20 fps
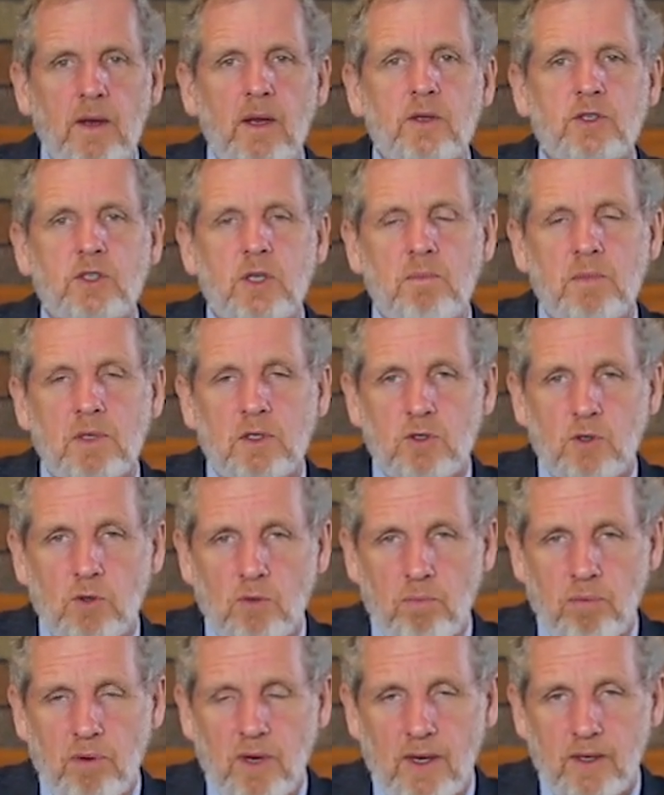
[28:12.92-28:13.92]
Now, something
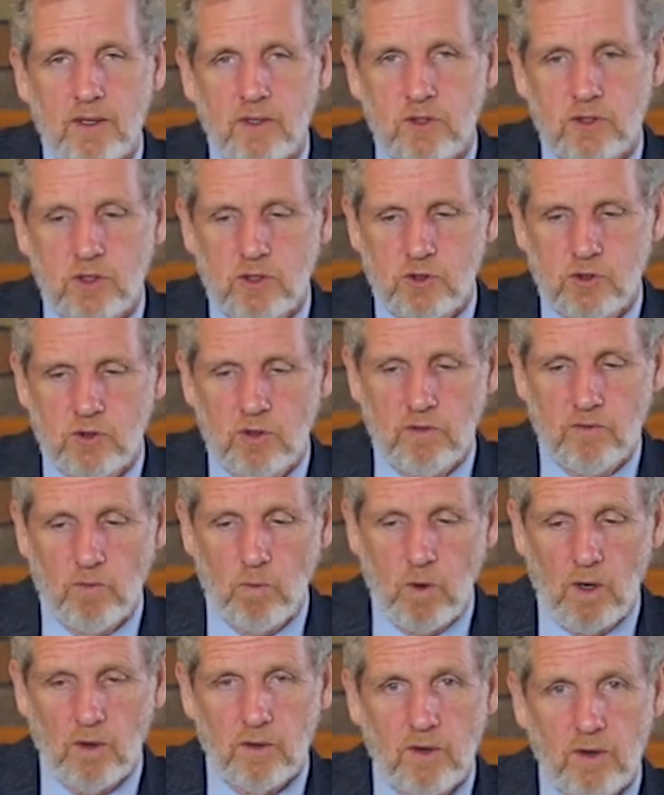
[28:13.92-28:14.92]
took place that should have
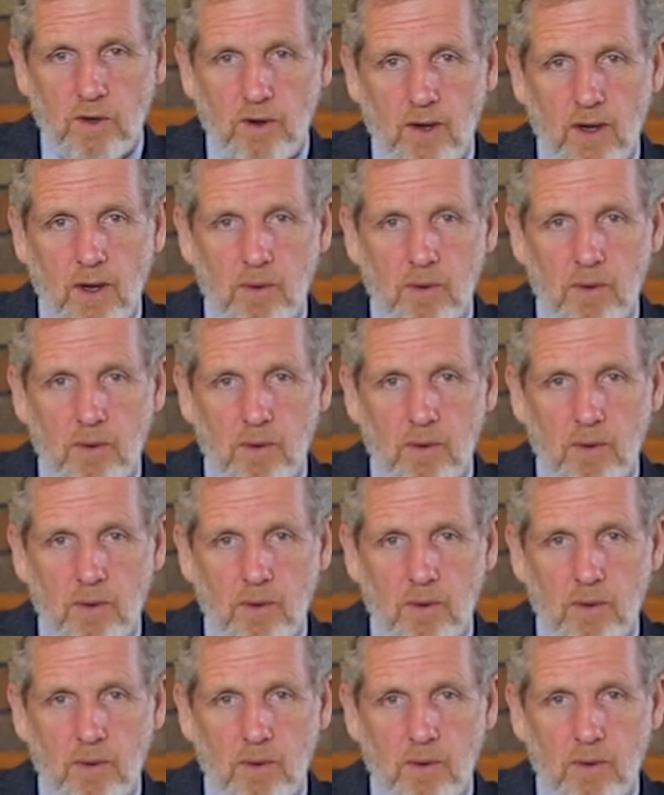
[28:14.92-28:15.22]
woken